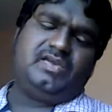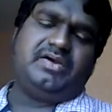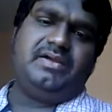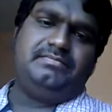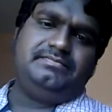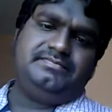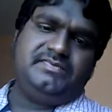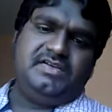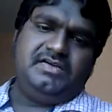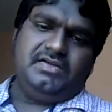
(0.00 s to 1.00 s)
Okay,
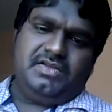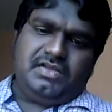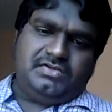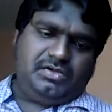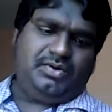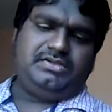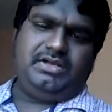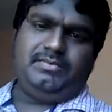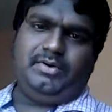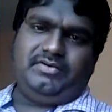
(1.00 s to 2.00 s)
so you want the
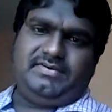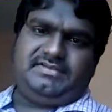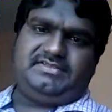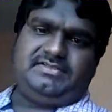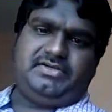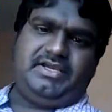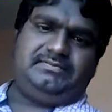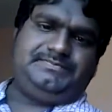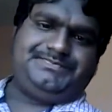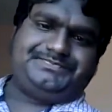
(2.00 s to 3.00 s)
mnemonic for this.
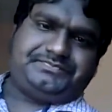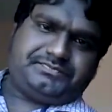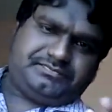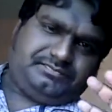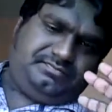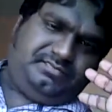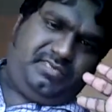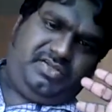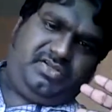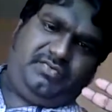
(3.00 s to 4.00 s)
Okay,
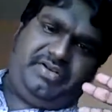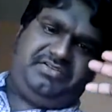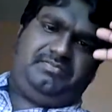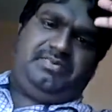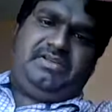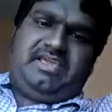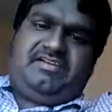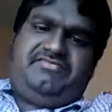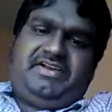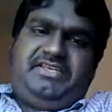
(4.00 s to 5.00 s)
so very simple.
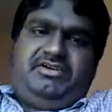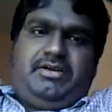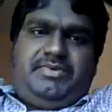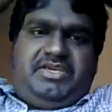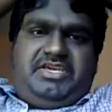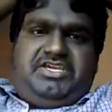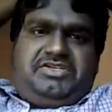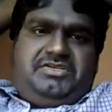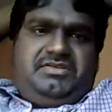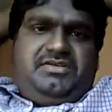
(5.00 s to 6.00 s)
Effective
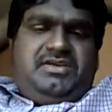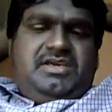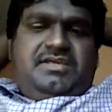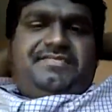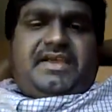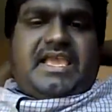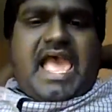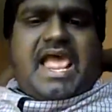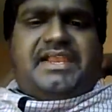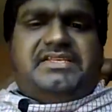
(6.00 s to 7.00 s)
communication, the
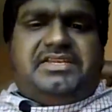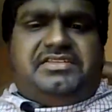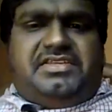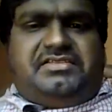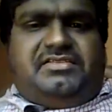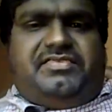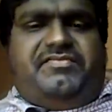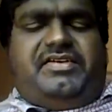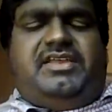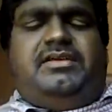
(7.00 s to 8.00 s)
characteristics of
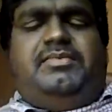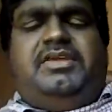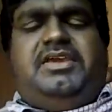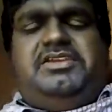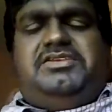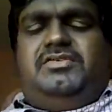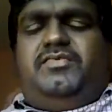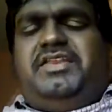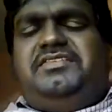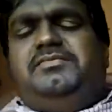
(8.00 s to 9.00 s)
effective communication,
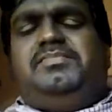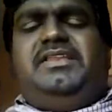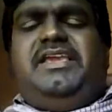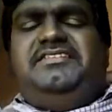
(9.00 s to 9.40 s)
very simple.